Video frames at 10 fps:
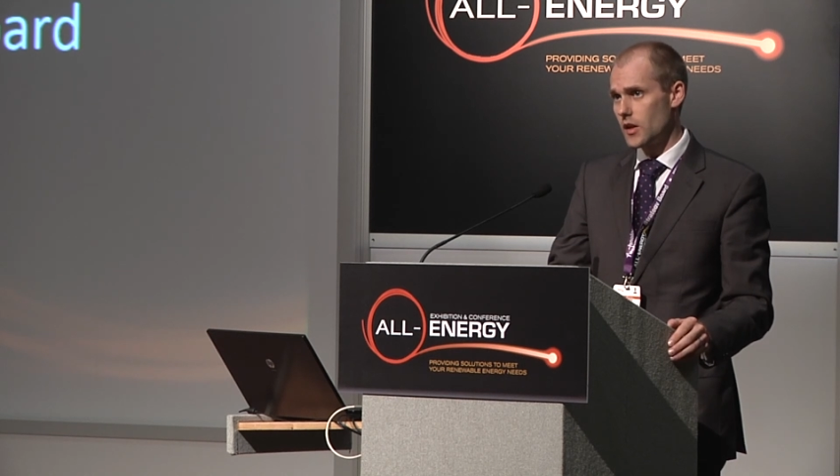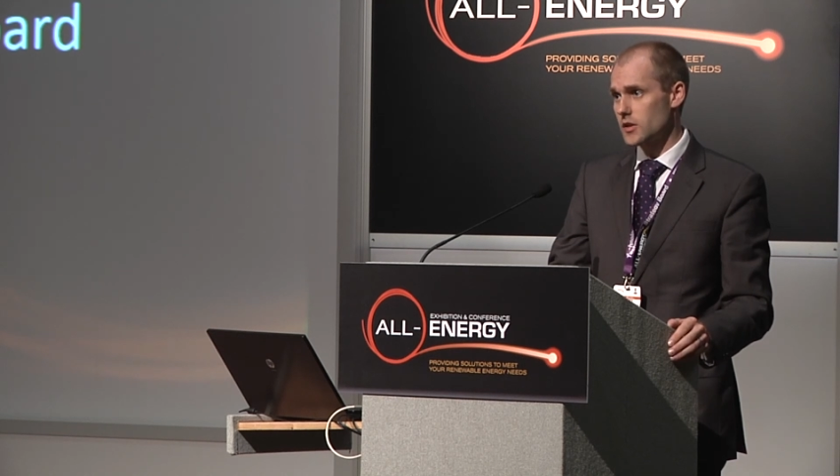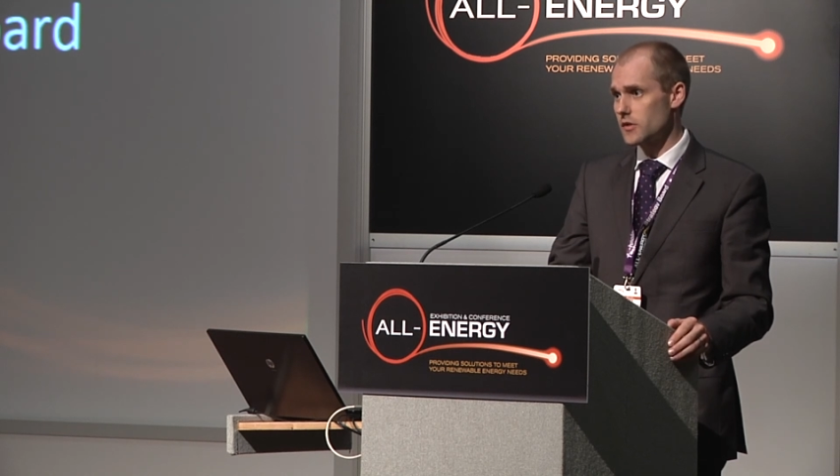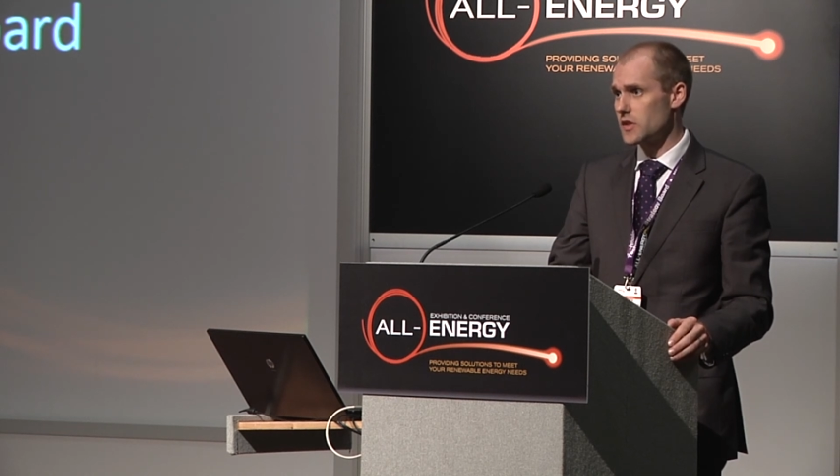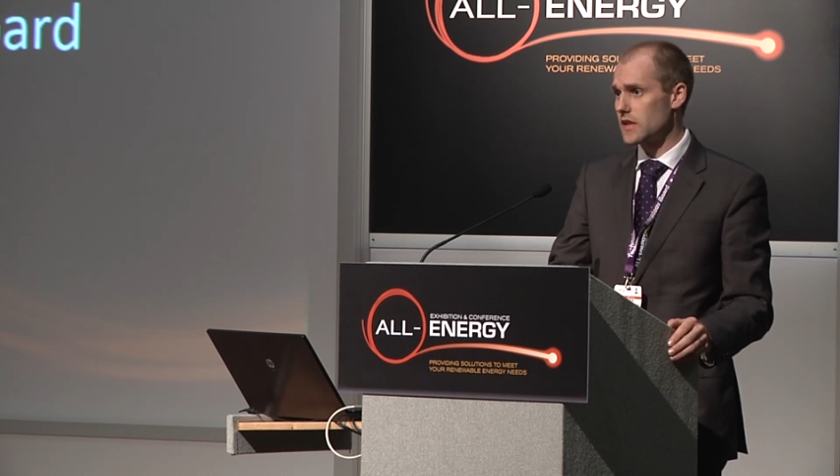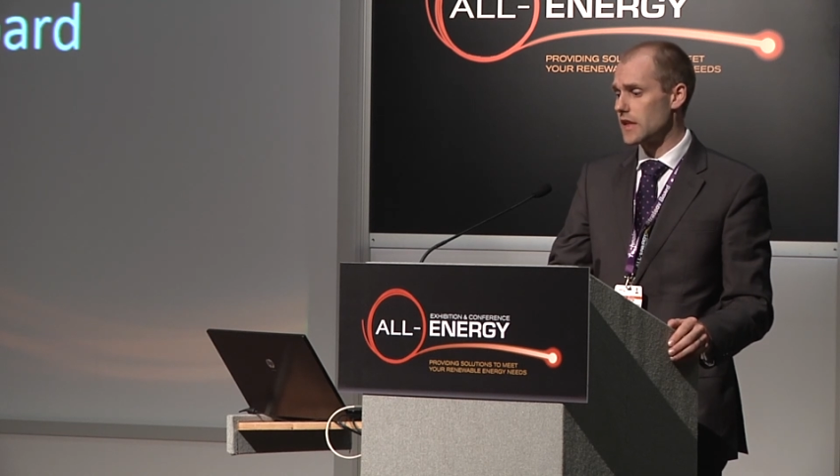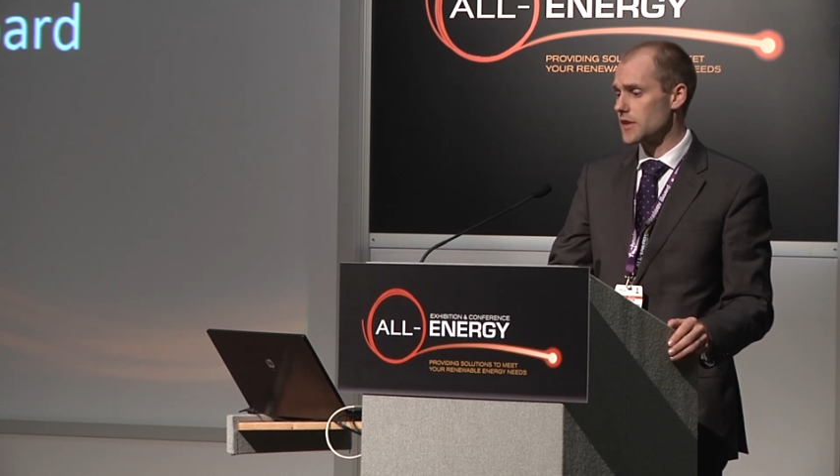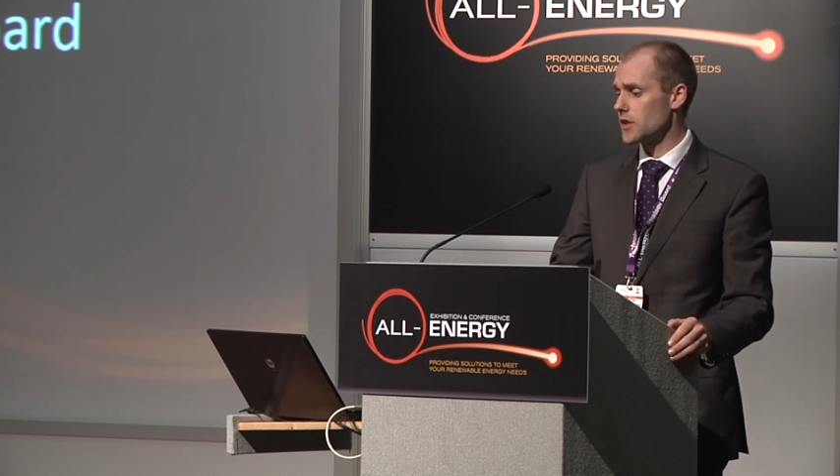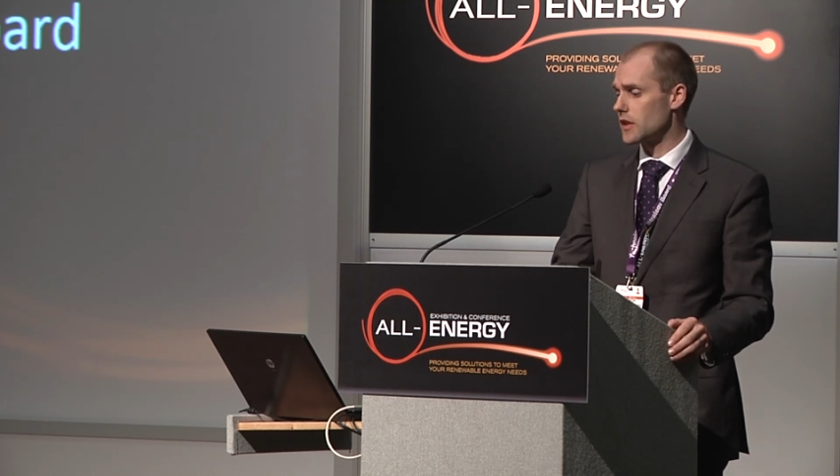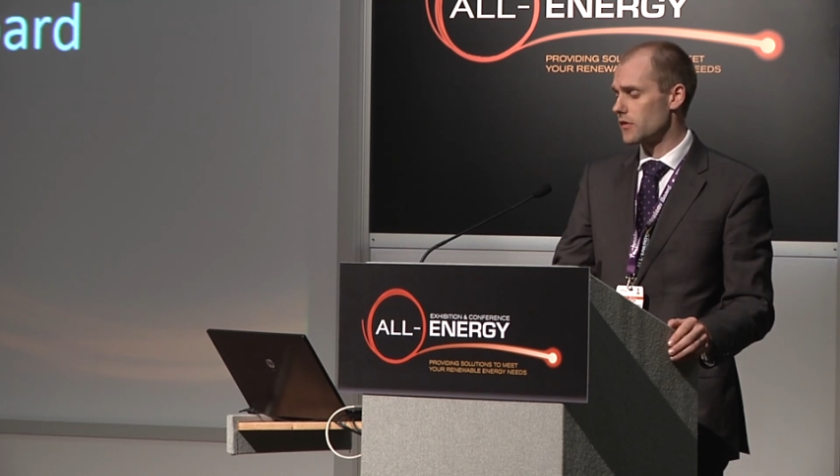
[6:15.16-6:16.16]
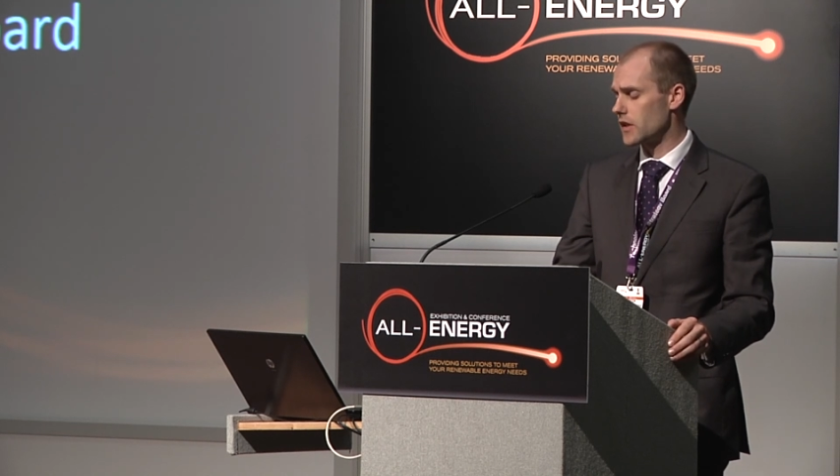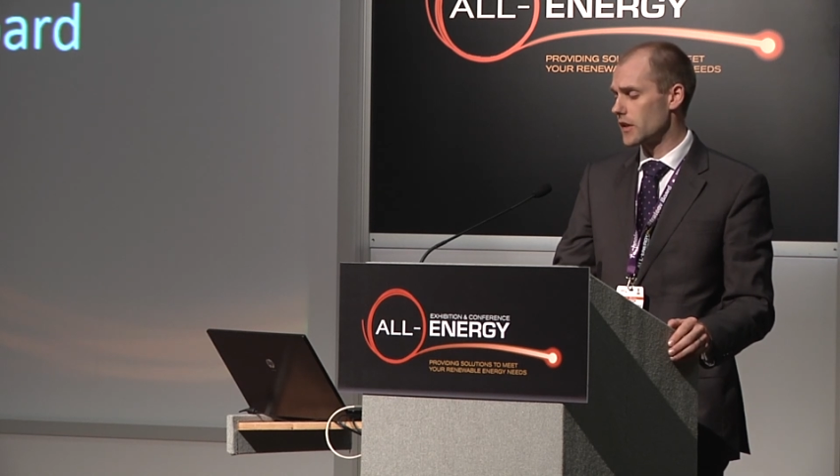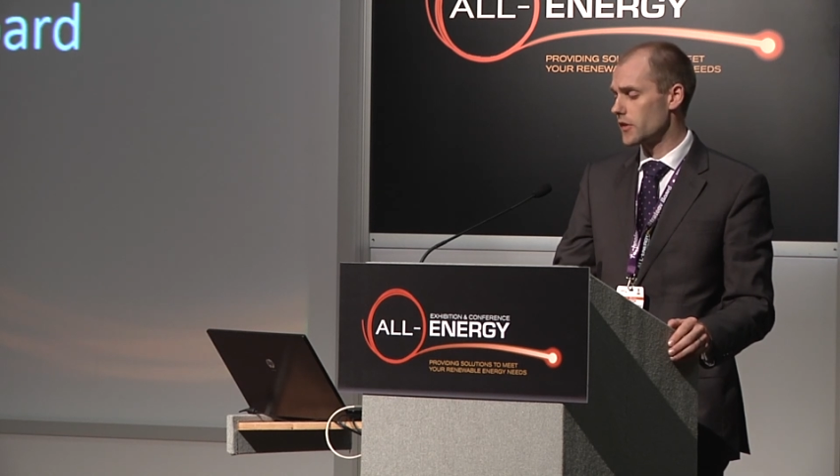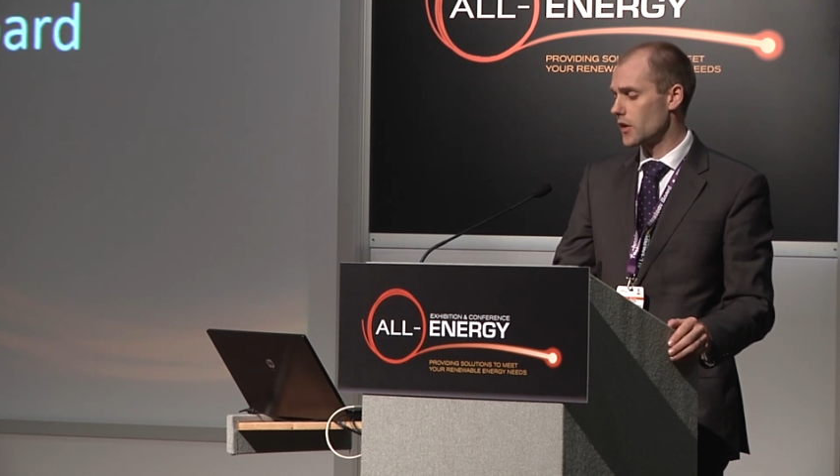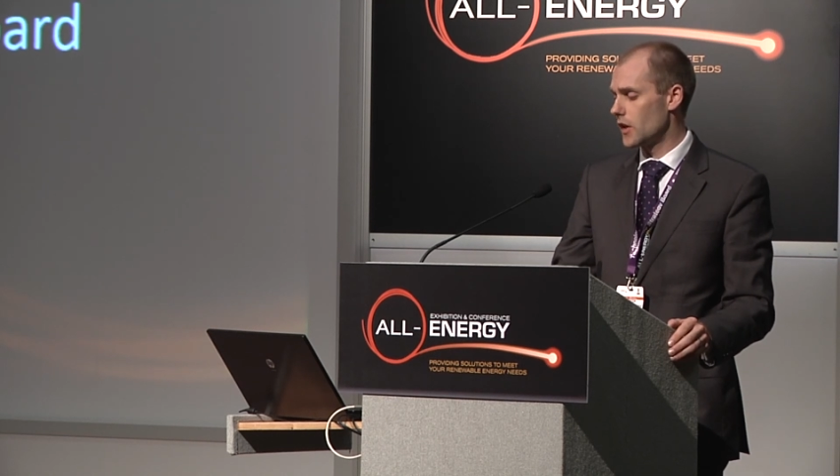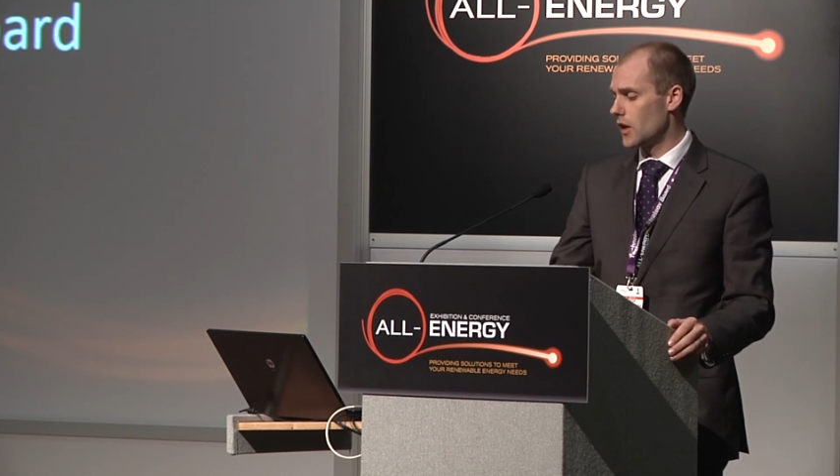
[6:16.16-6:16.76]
as I've seen that side of things.